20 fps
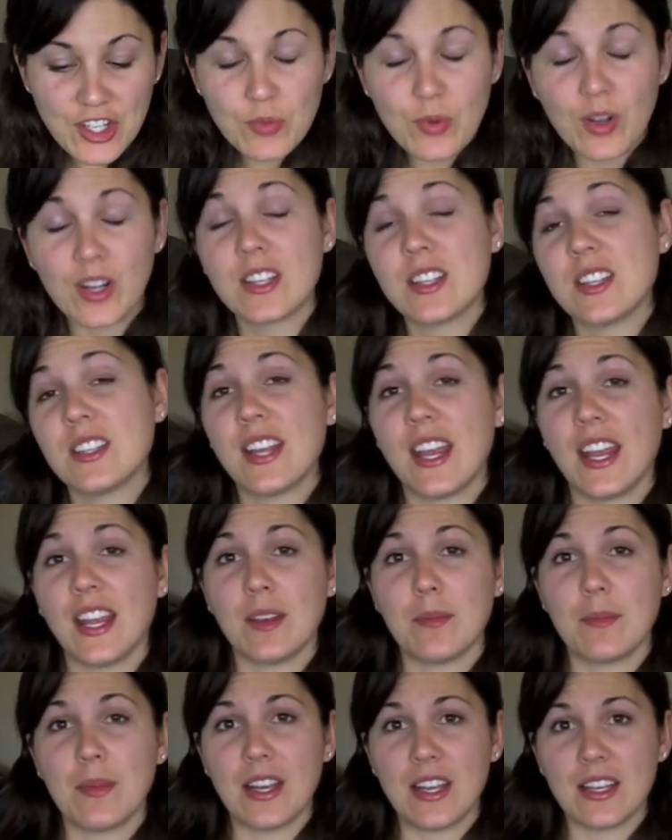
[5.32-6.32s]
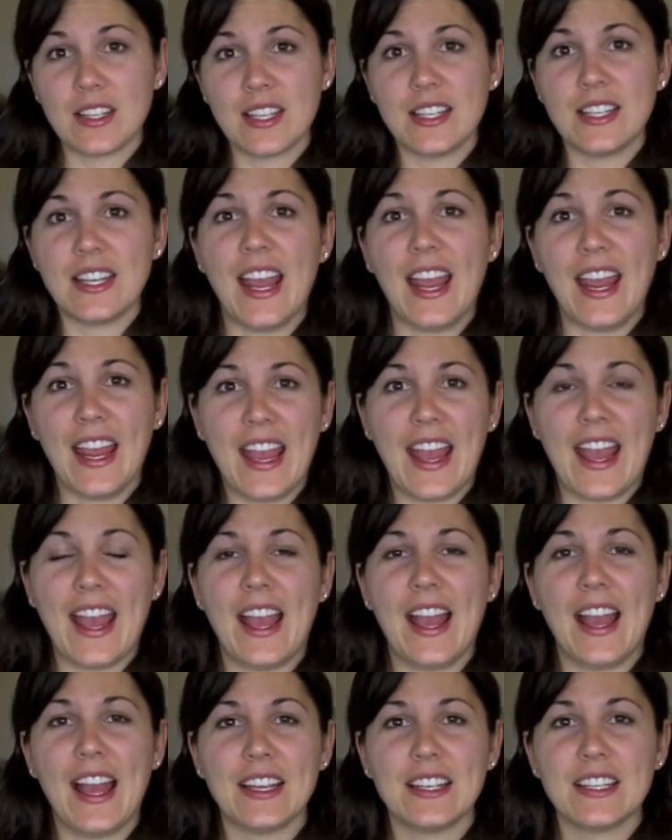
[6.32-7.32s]
just wanted to take a minute today
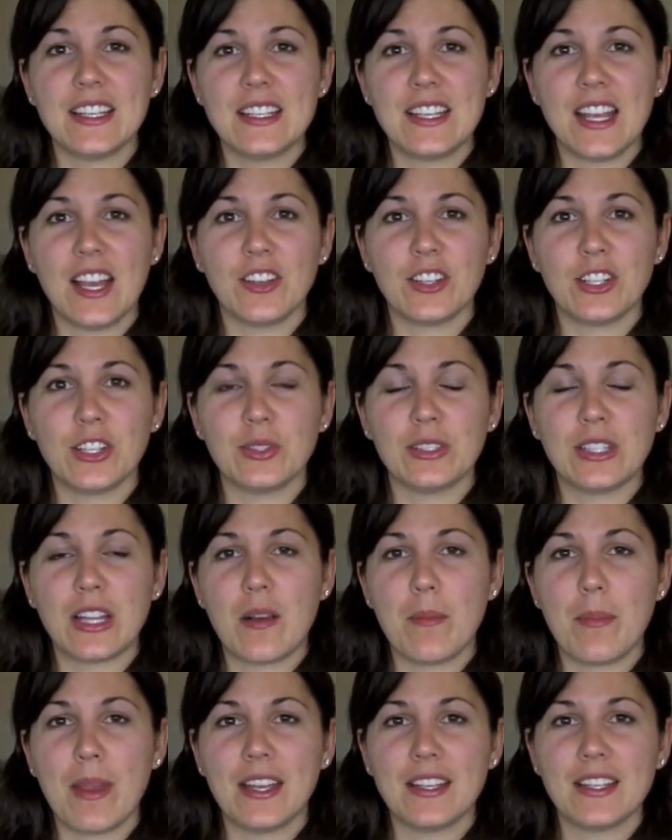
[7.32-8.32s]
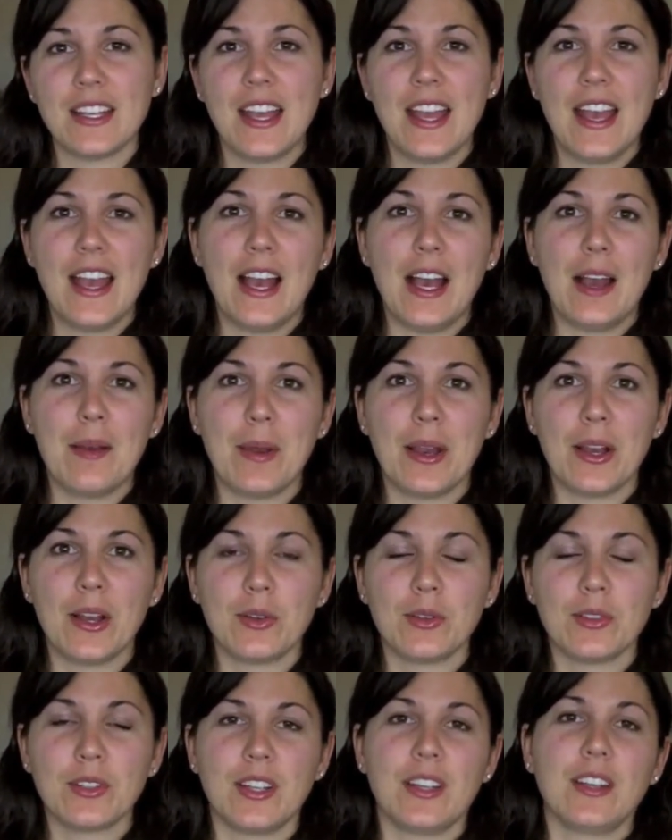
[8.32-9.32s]
and tell you a little bit
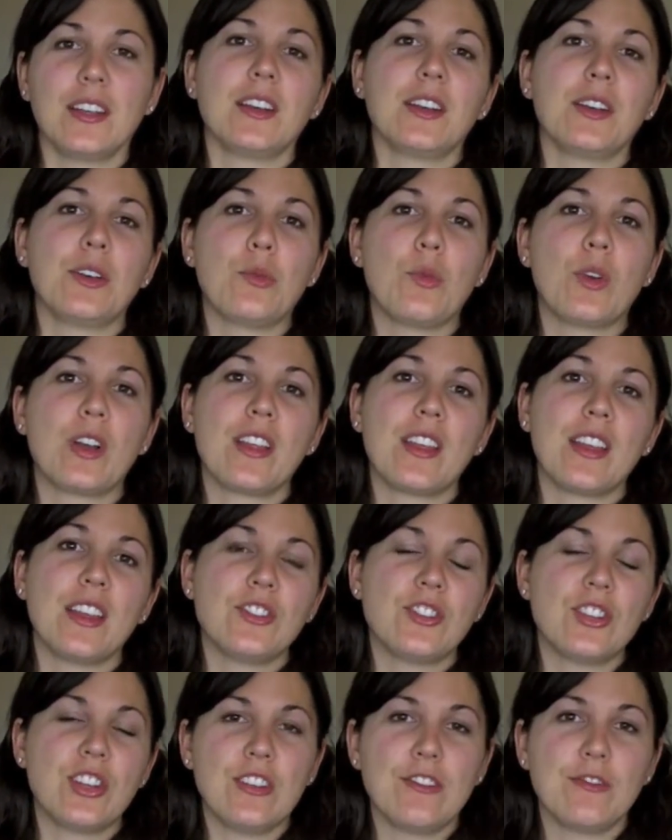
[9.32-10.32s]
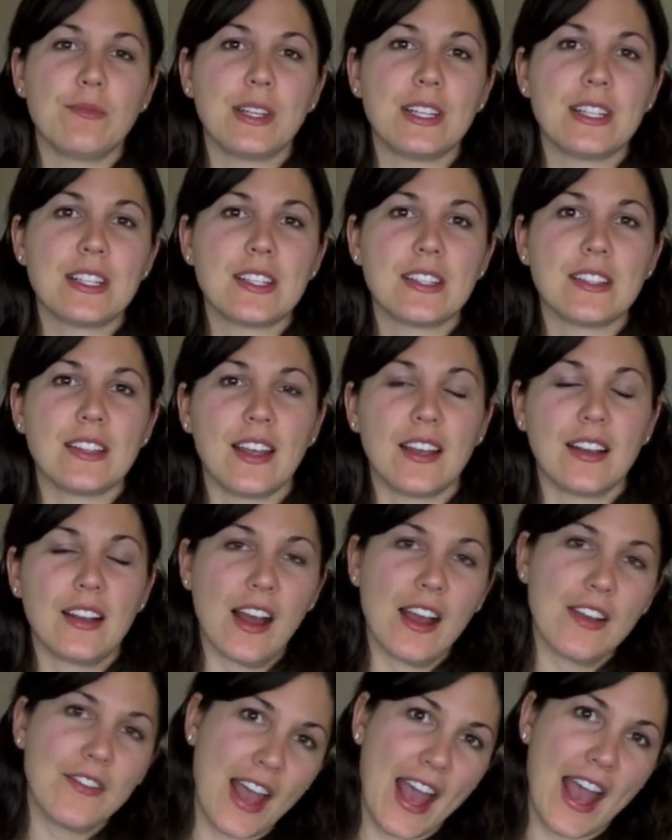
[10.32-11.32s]
about one of the achievements that
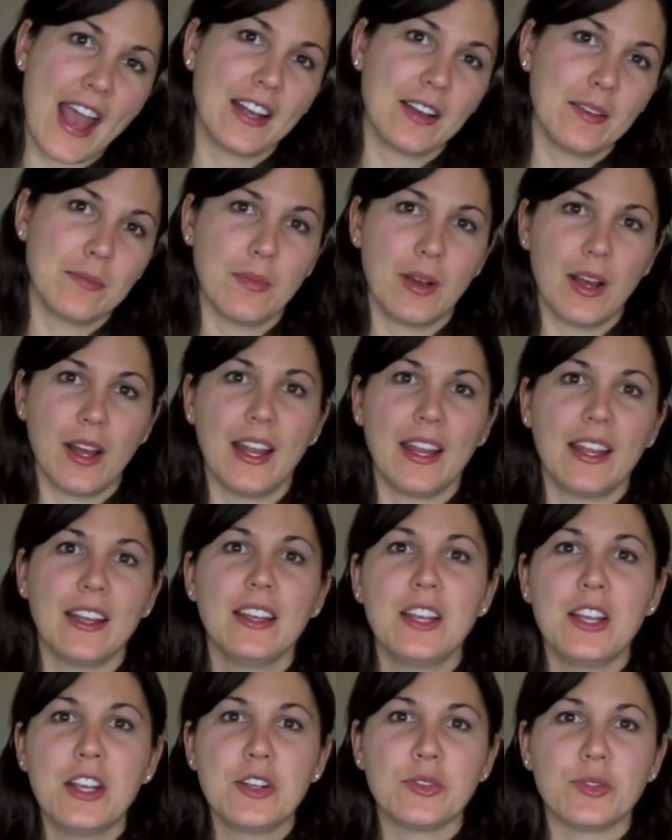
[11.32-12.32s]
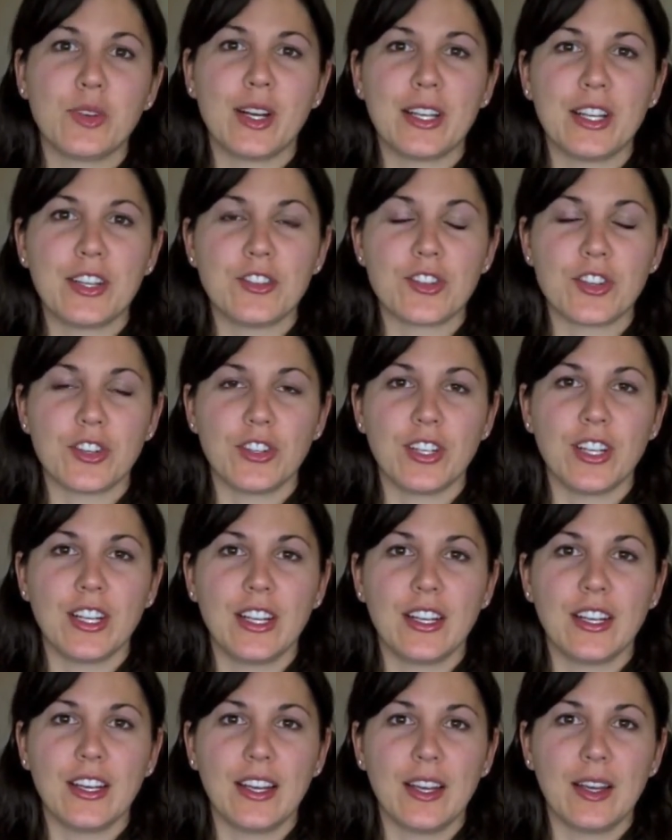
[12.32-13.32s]
I've had in my writing
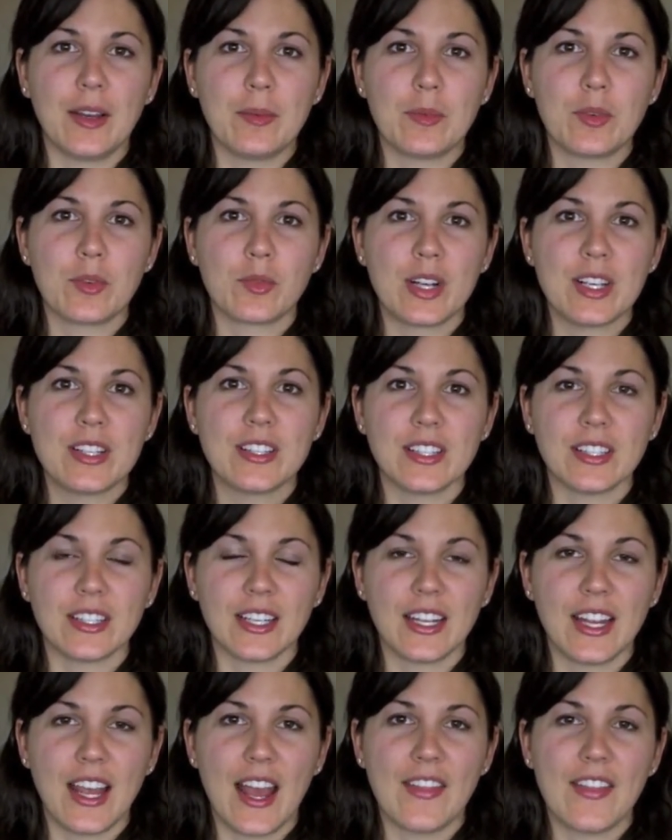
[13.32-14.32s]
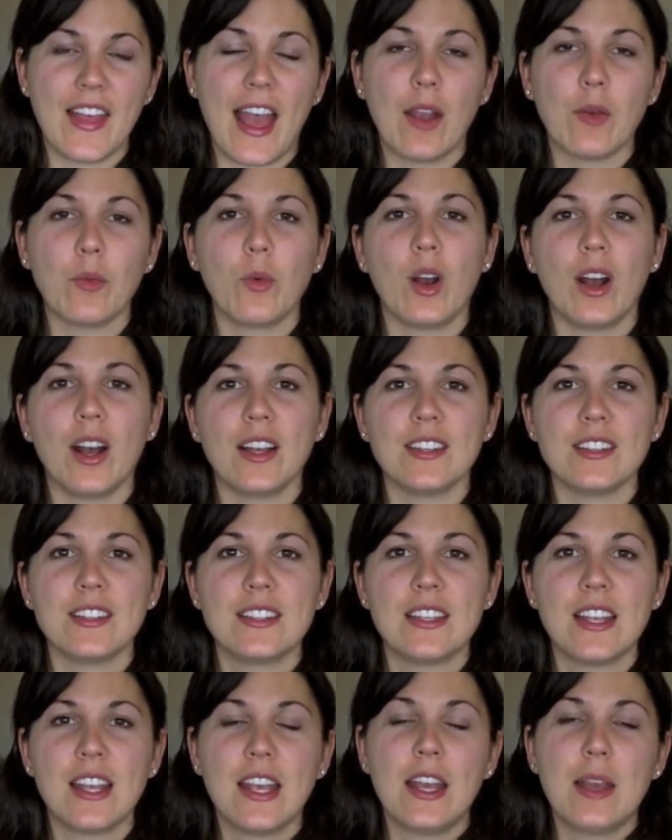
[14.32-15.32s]
journey recently, and that
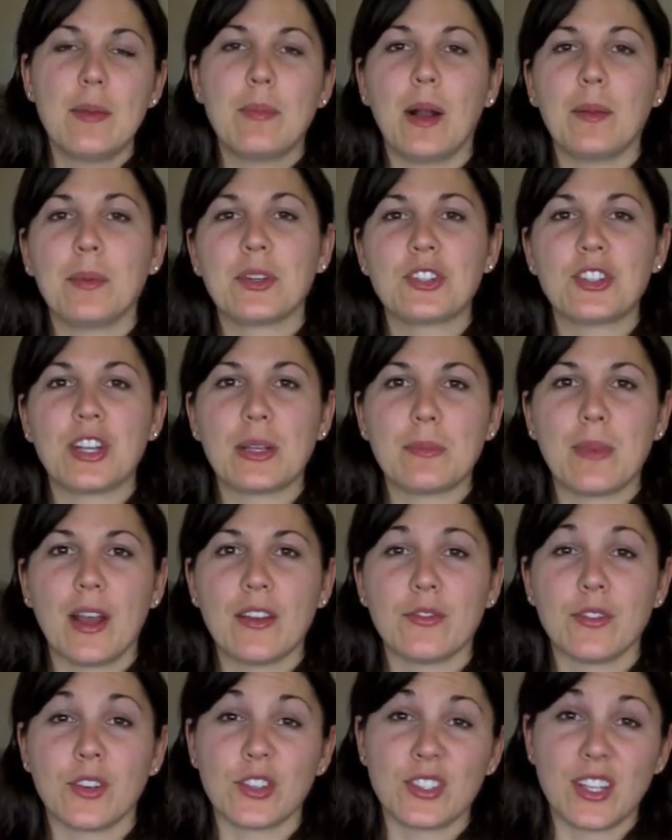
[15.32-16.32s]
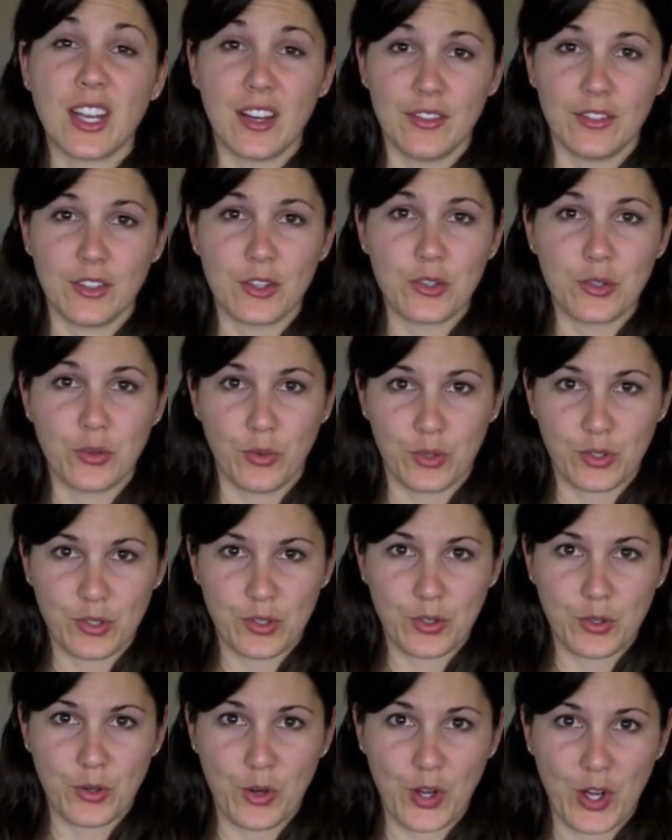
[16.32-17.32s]
was publishing my first ever short
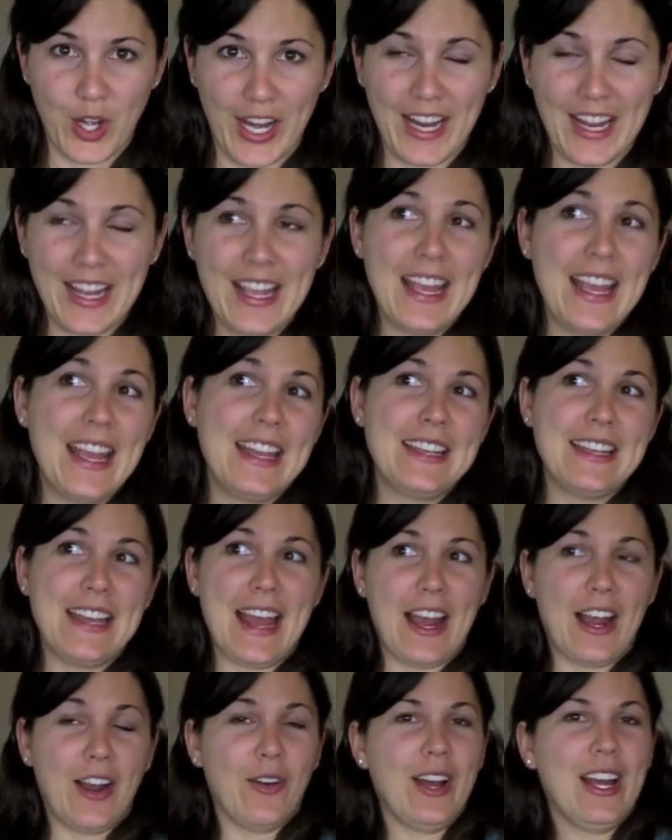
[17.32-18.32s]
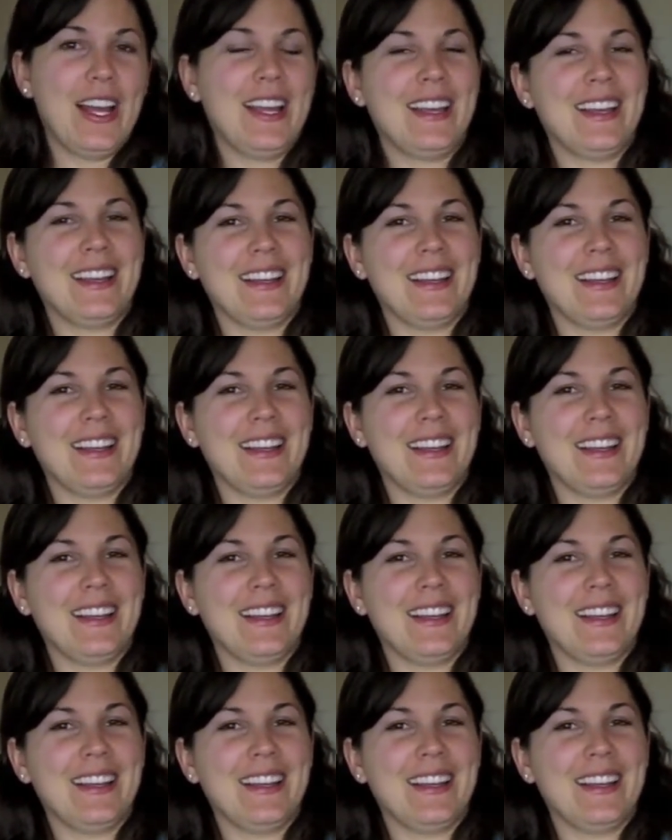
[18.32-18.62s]
story. Now,